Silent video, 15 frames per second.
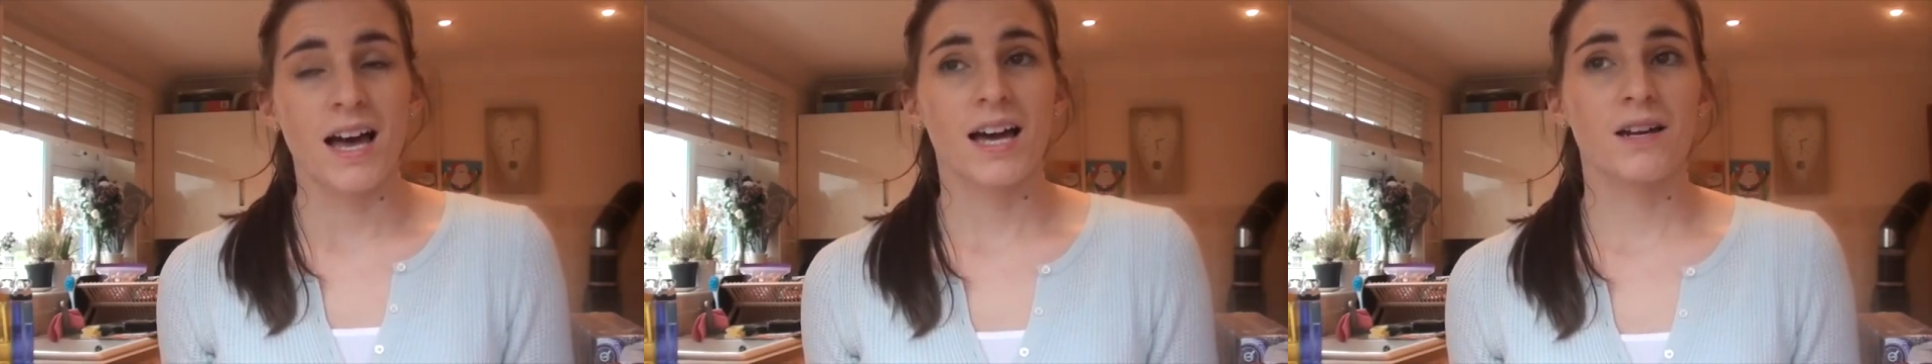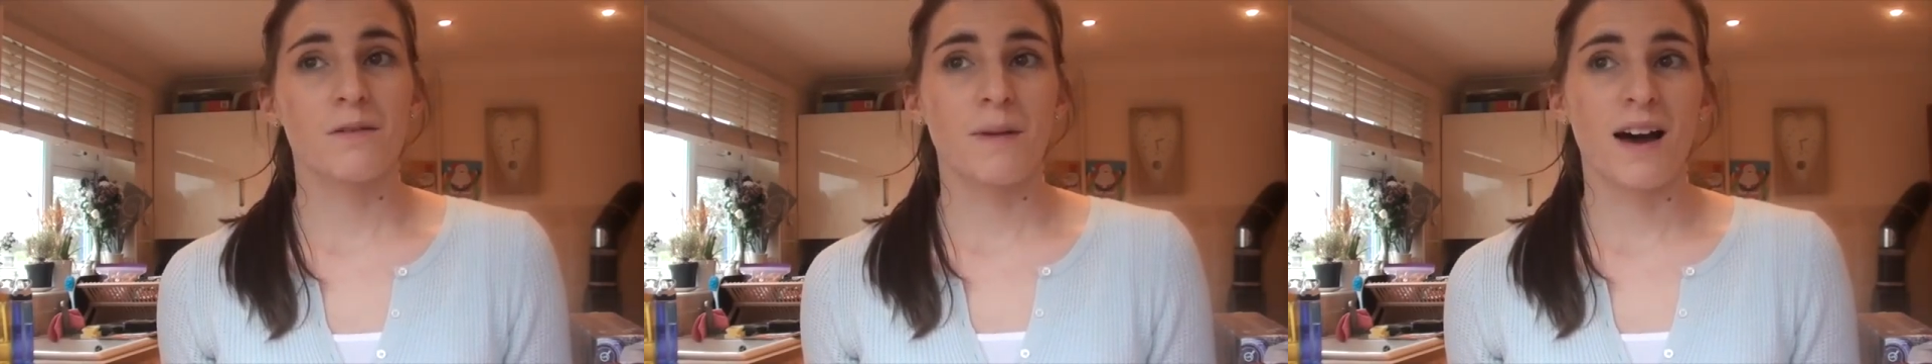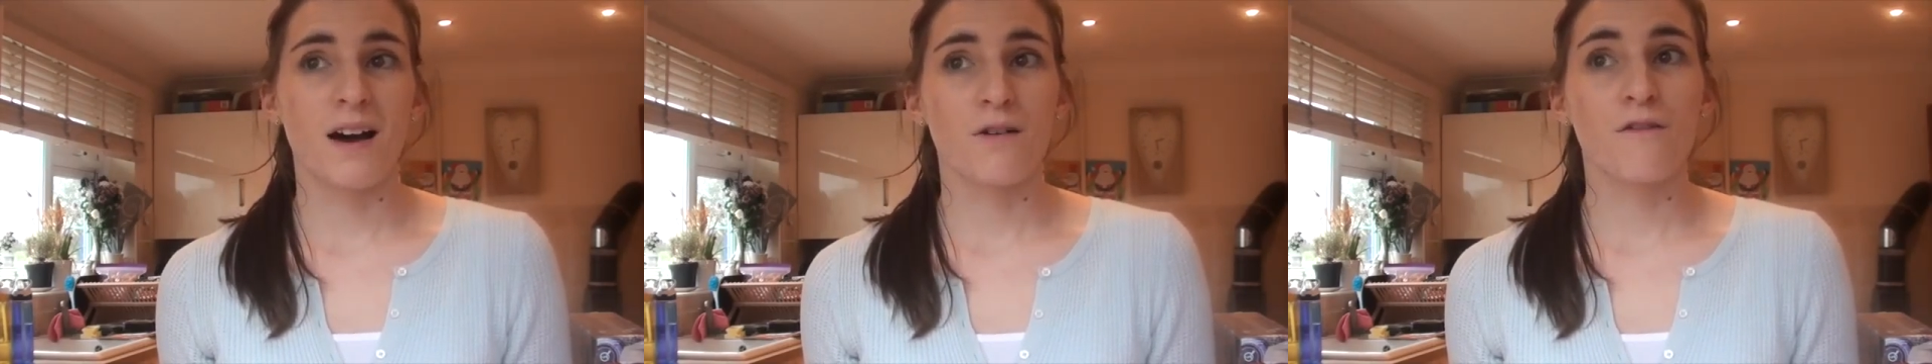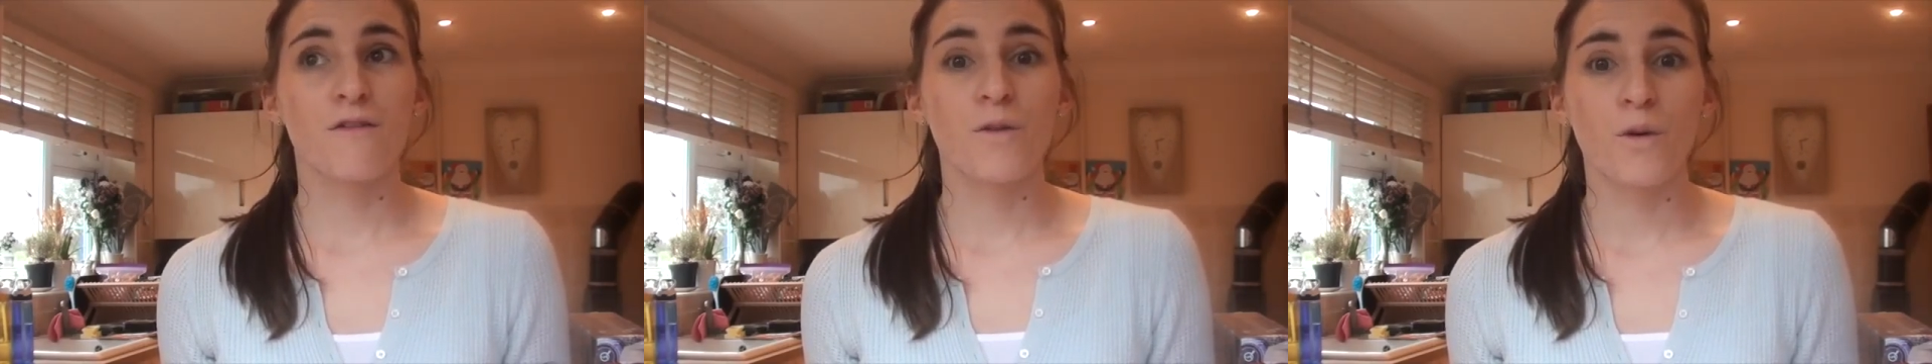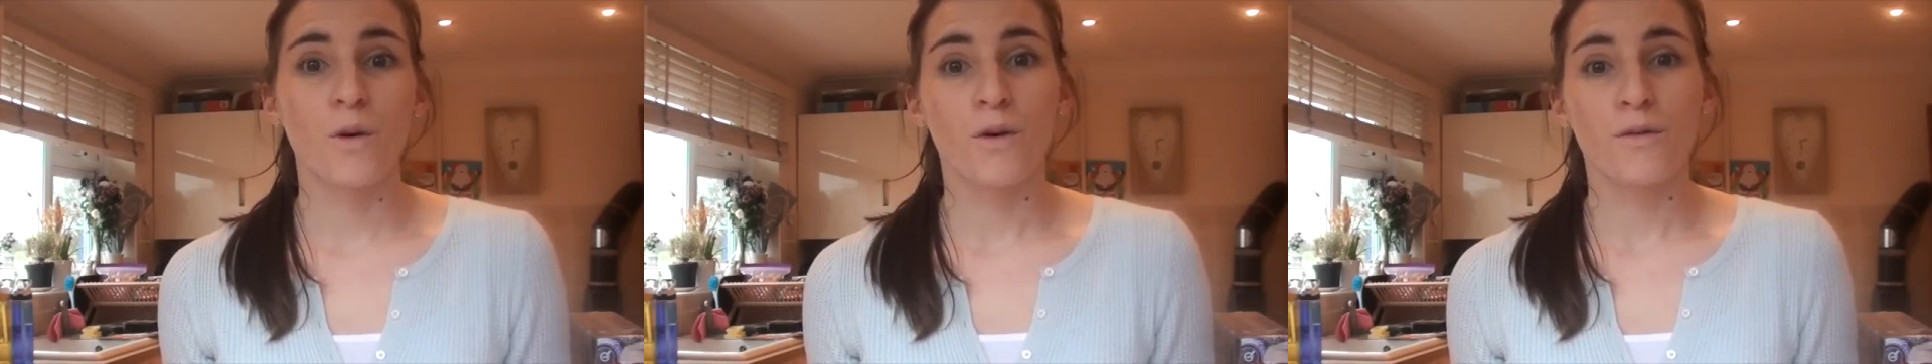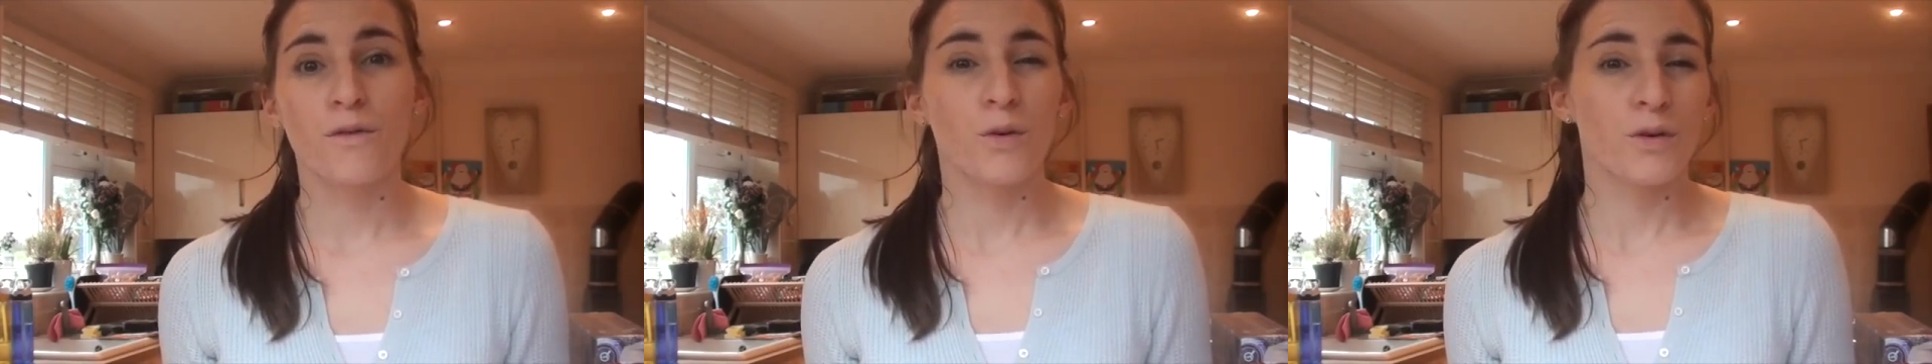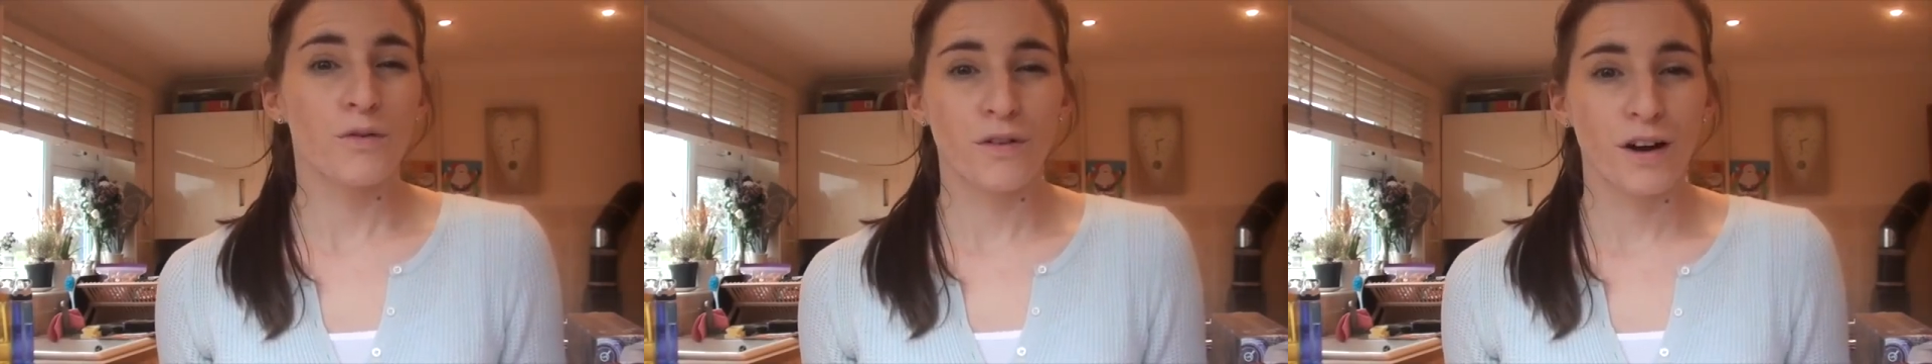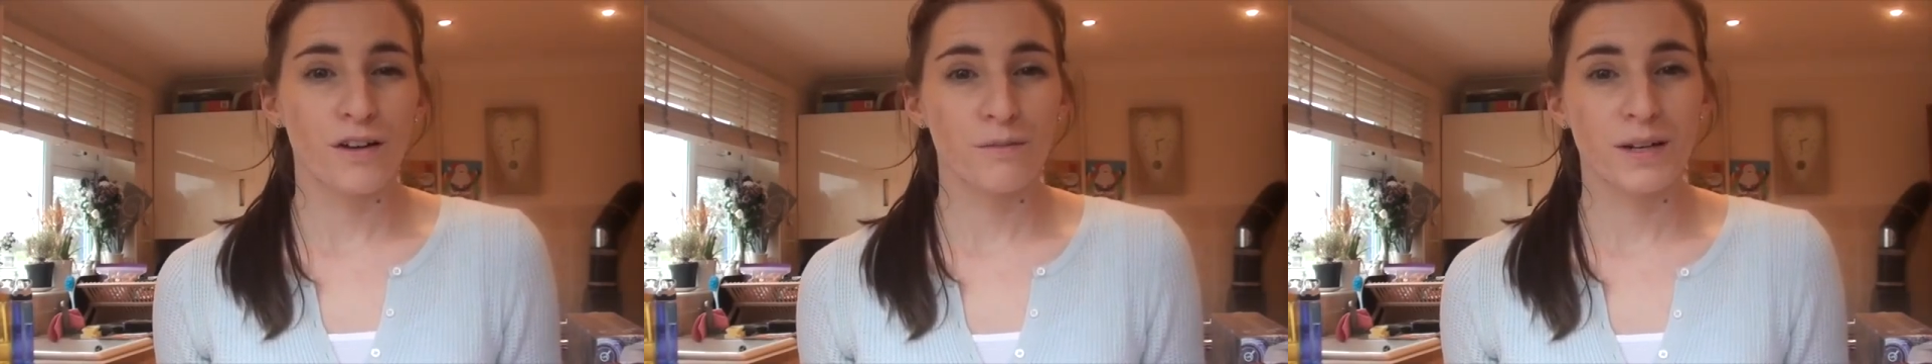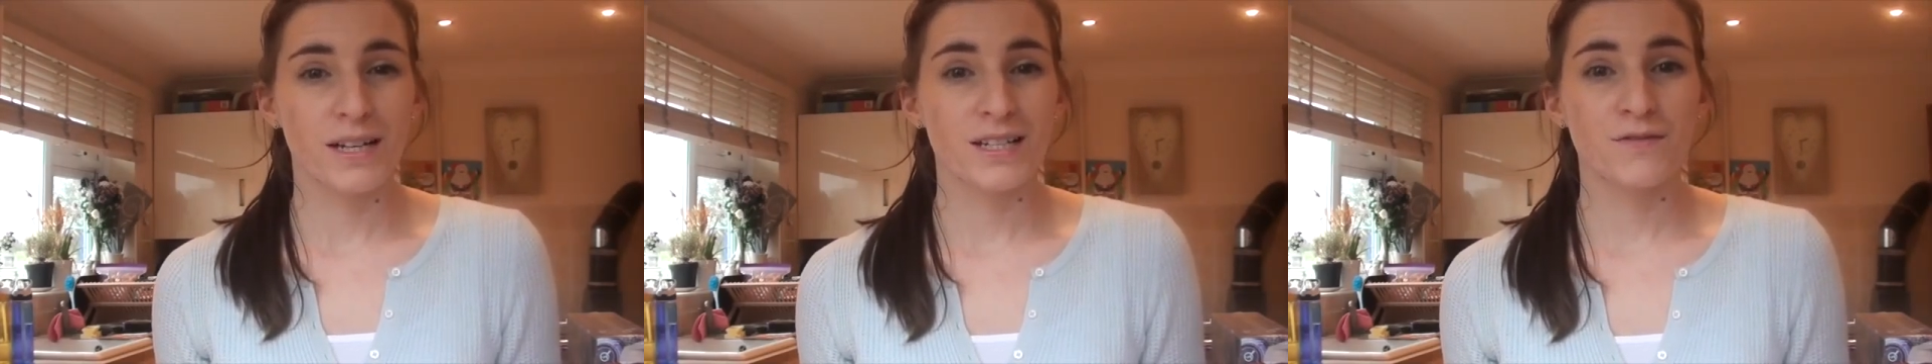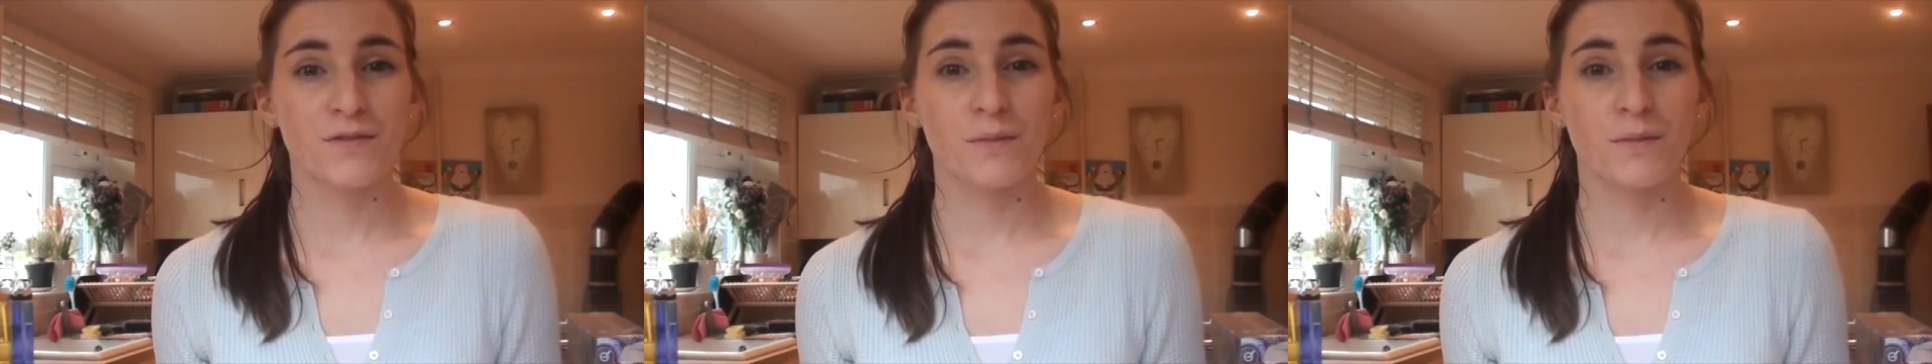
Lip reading: and about four or five minutes